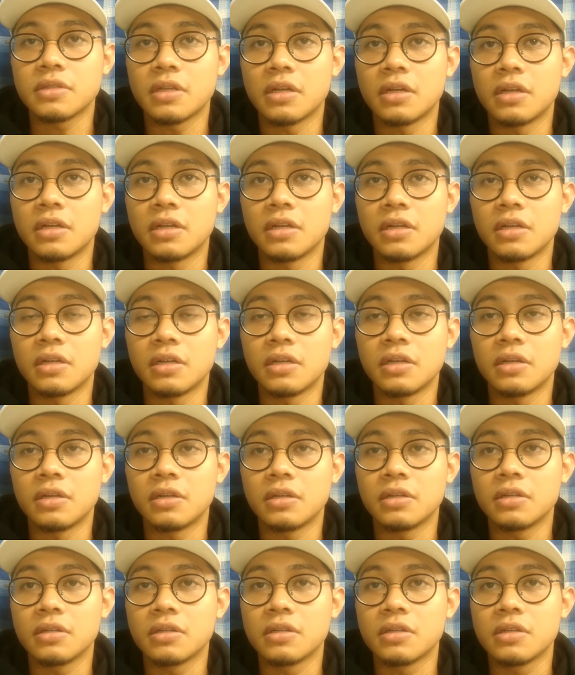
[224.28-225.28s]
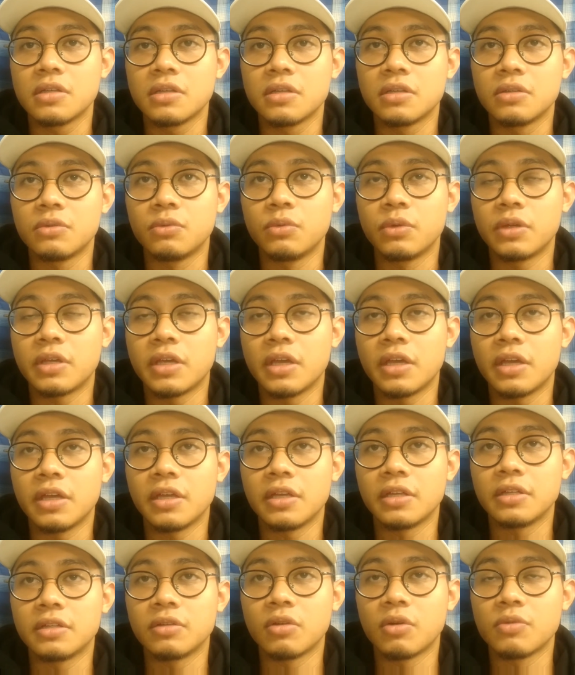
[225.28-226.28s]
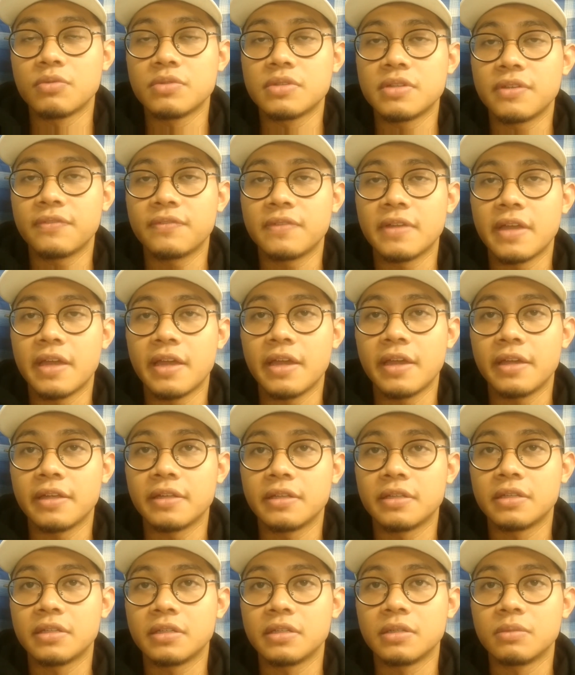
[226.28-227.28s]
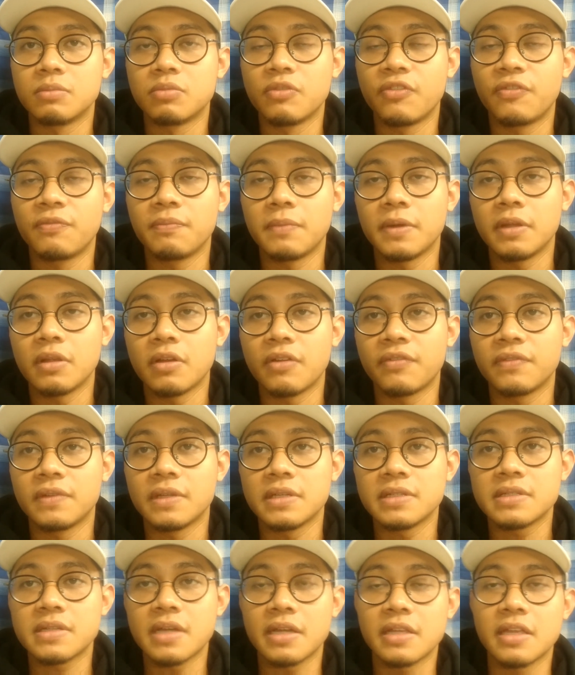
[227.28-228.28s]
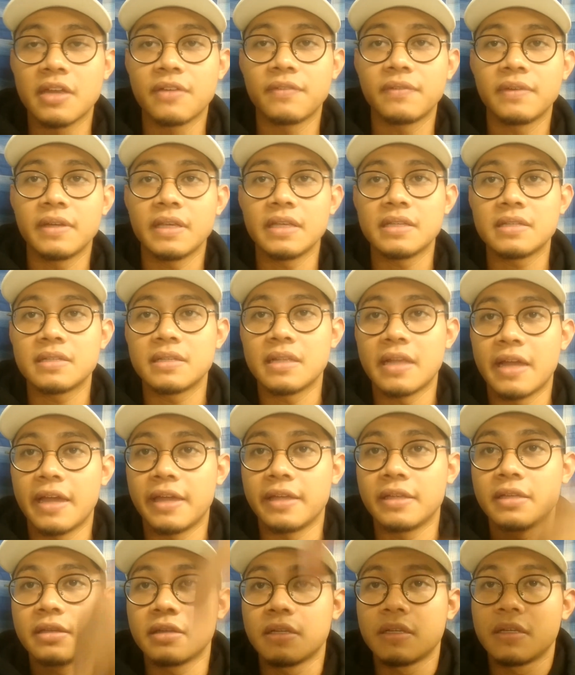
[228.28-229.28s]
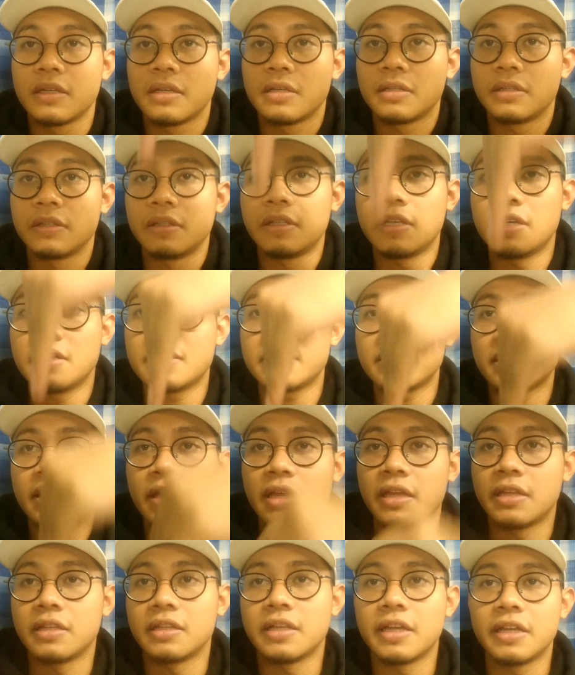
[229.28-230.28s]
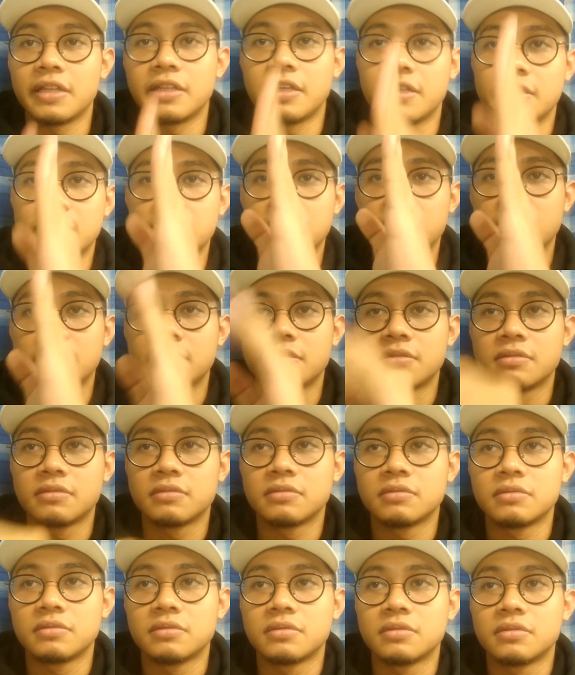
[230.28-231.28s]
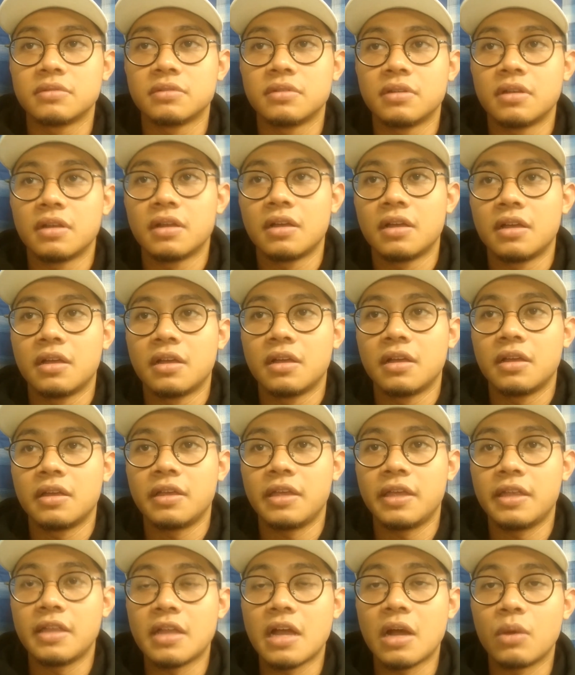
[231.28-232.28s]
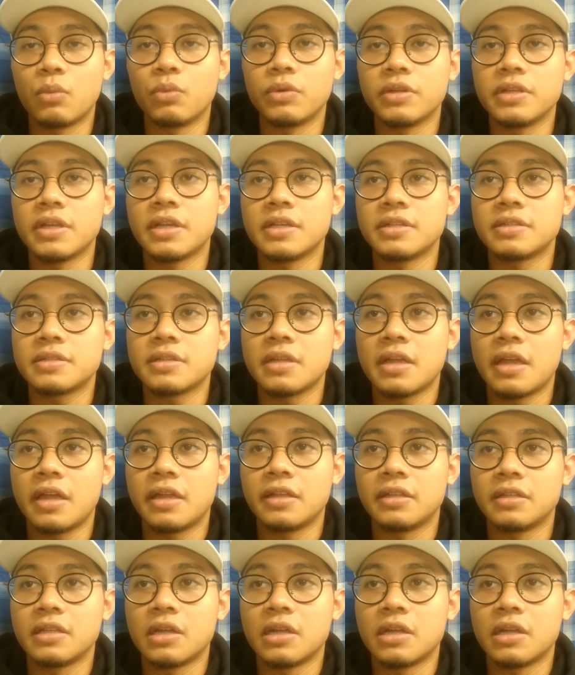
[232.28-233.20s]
uh, we can observe that the movement of the skydiver is like this and like this, in upward and